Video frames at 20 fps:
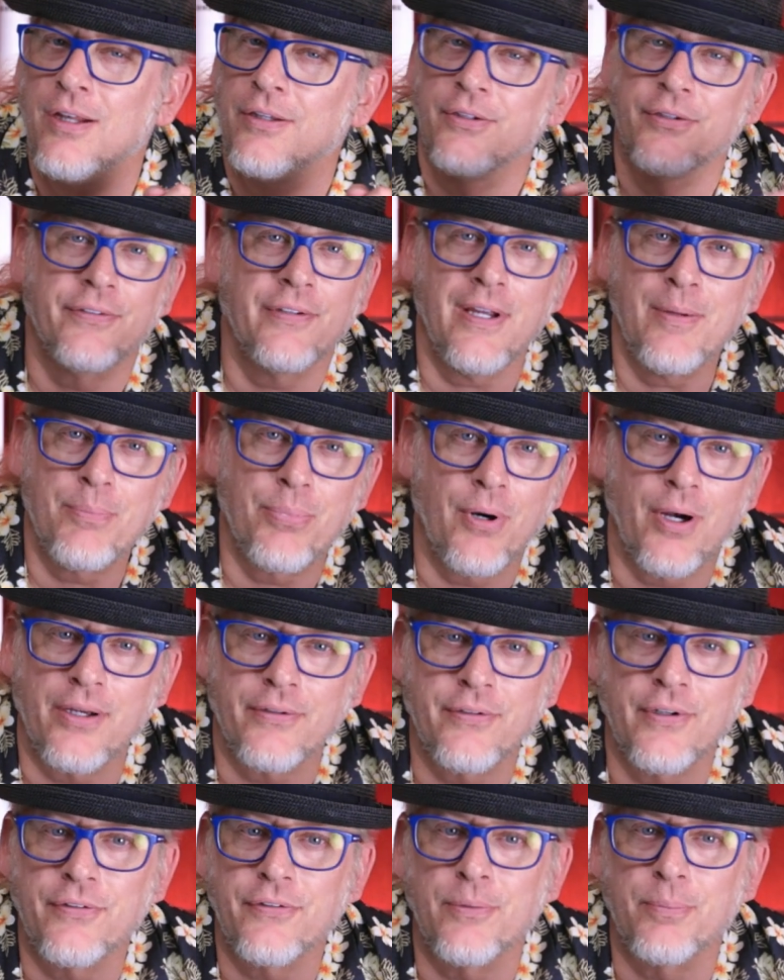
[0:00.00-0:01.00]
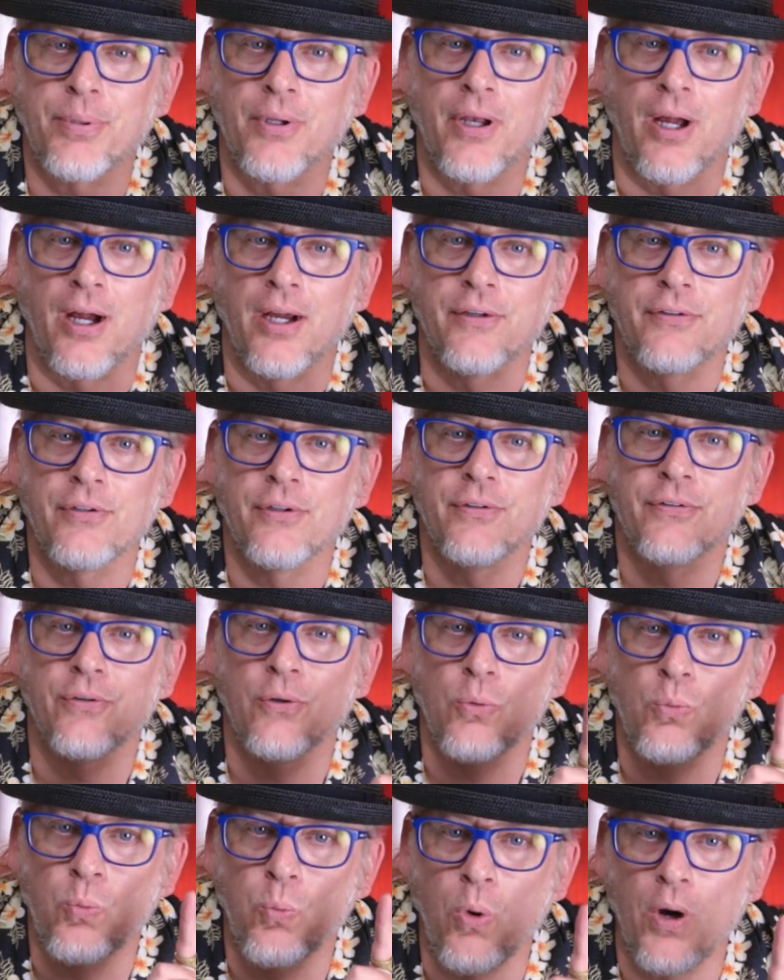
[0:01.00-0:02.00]
The same process applies,
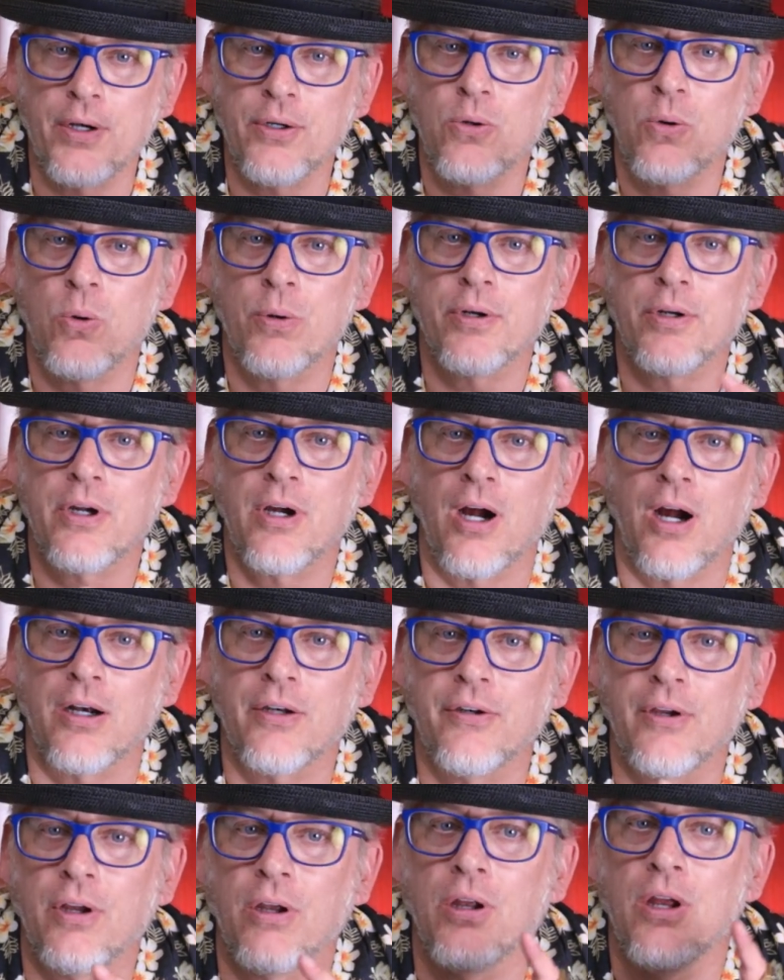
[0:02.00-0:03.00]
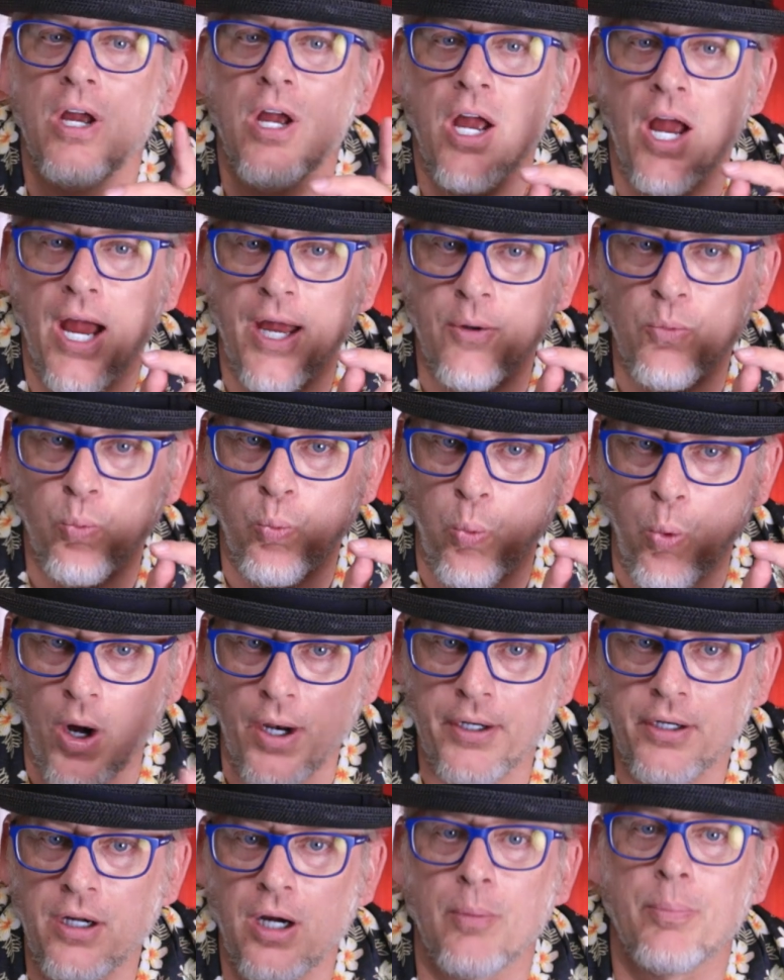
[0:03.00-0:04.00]
so 1 quart of cocktail and
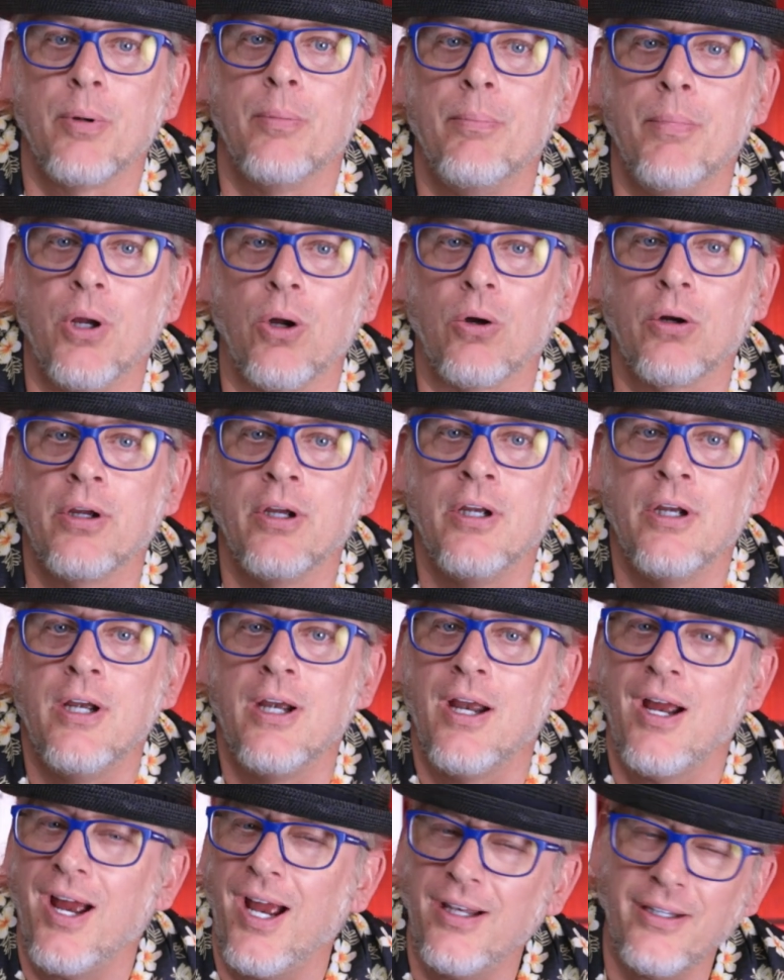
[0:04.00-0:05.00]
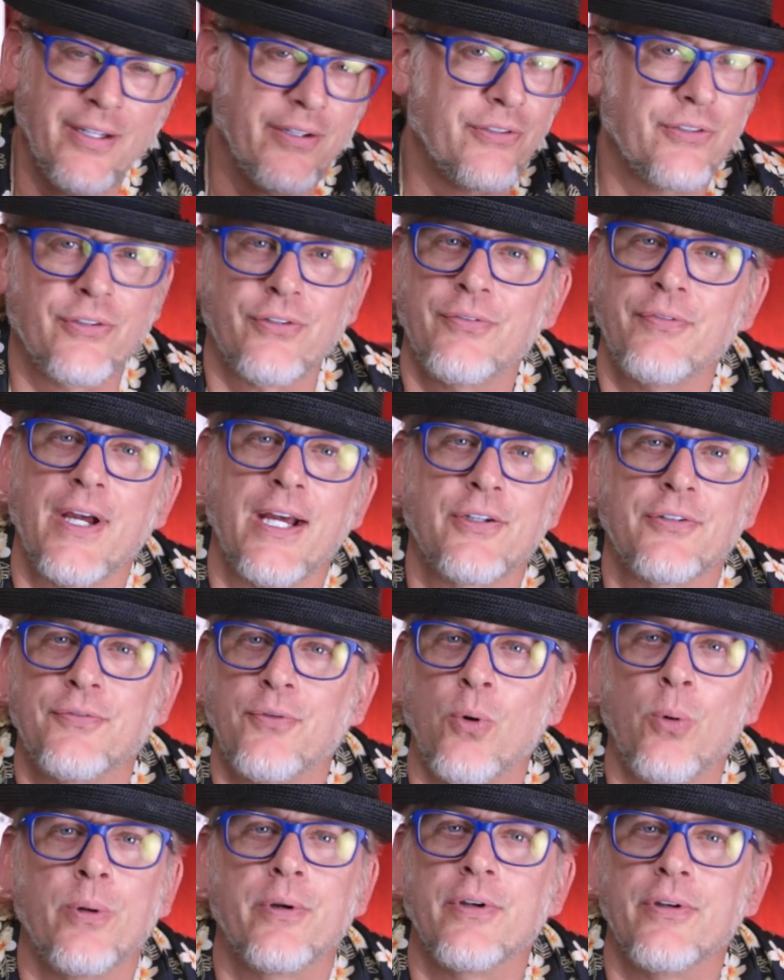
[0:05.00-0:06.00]
1 cup of milk. And let's just fast
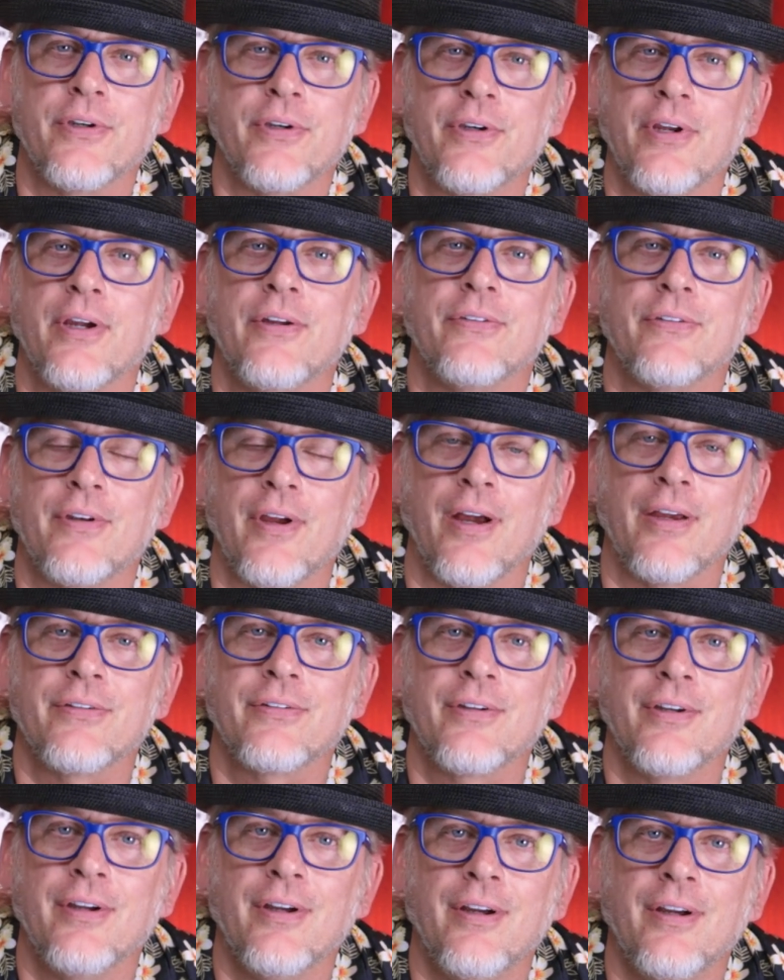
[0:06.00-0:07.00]
forward to the taste test.